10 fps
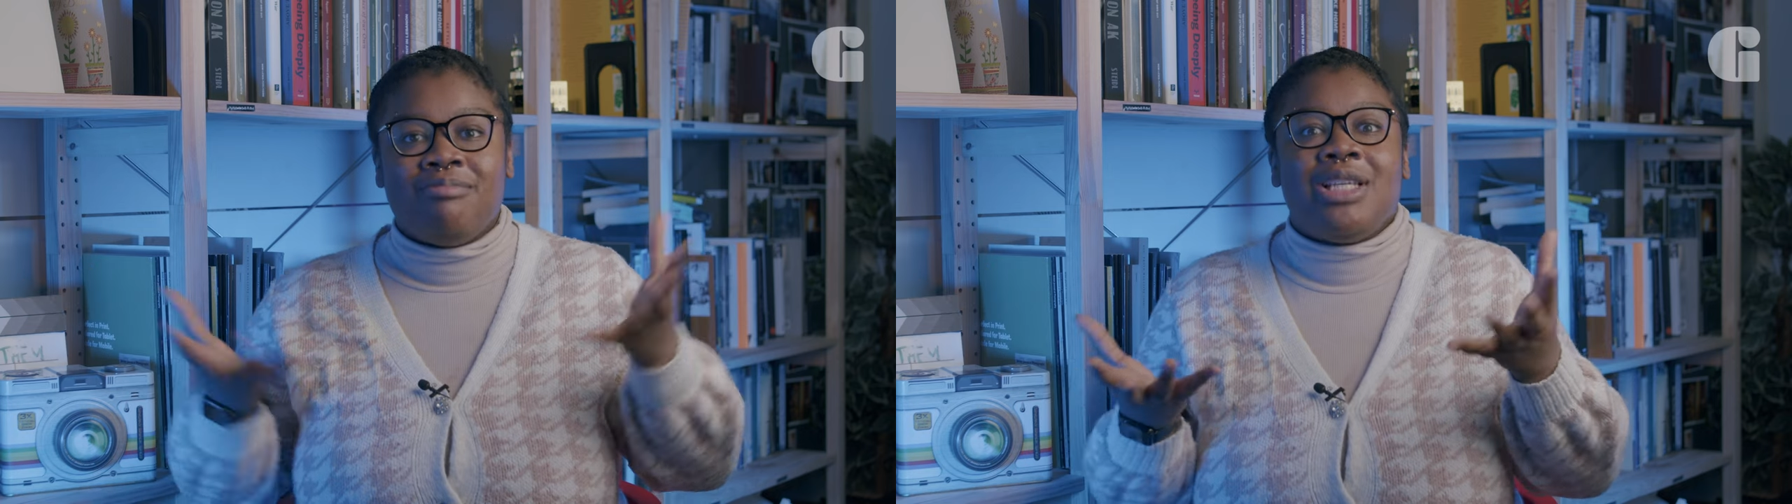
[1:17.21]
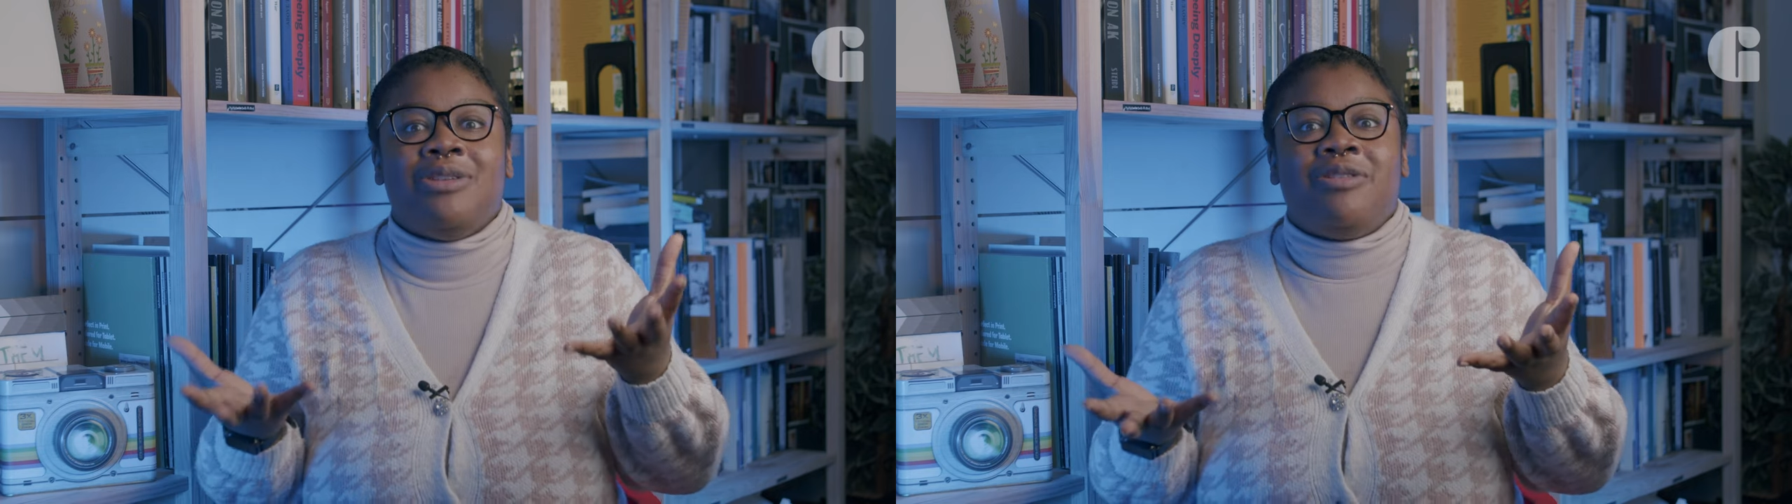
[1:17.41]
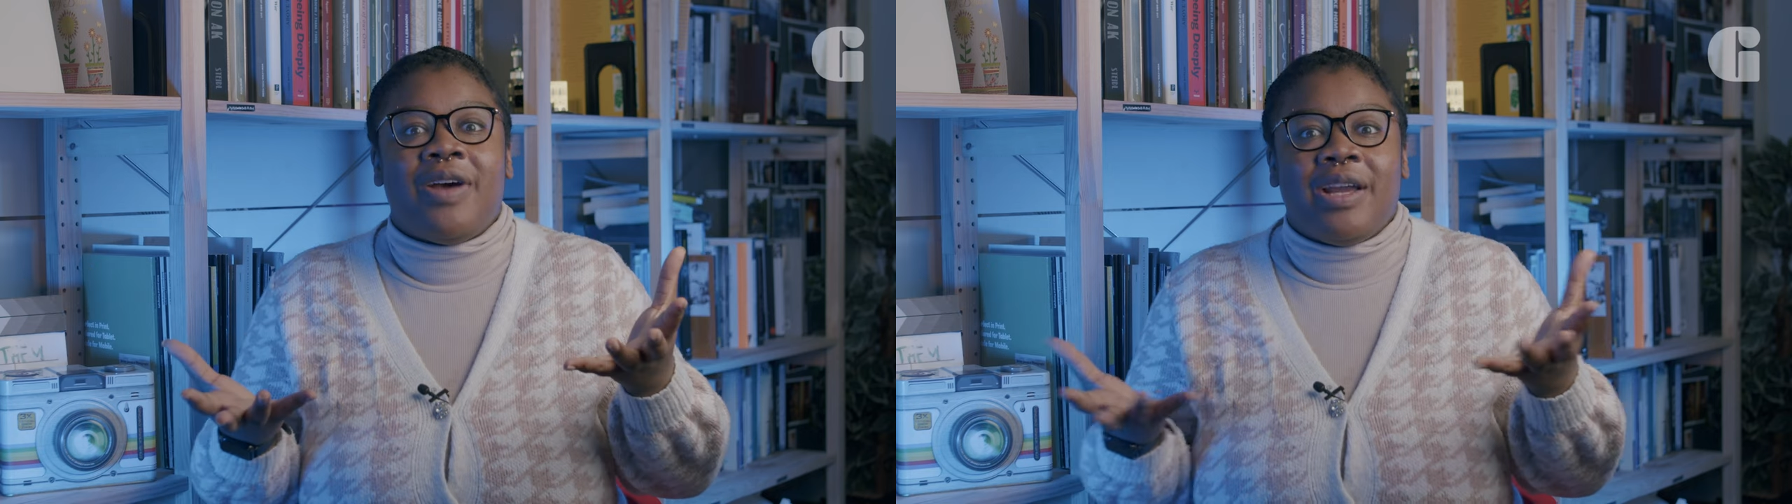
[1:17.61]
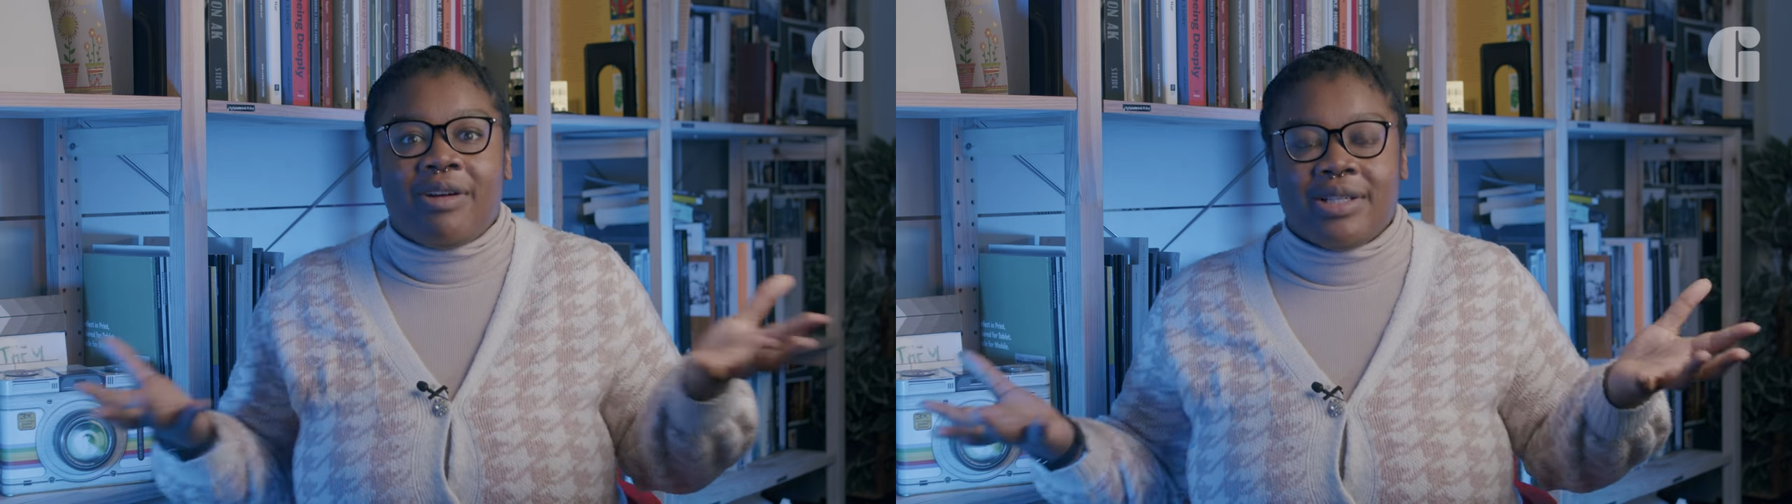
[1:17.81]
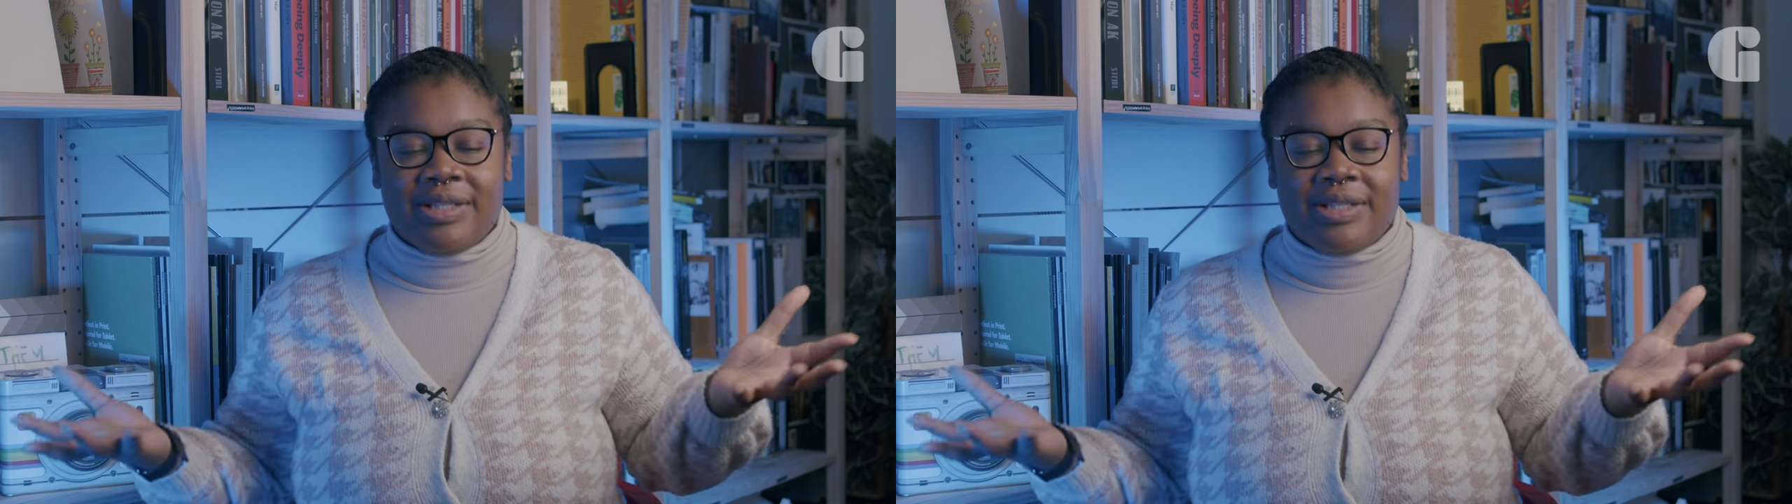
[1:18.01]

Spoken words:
to unify across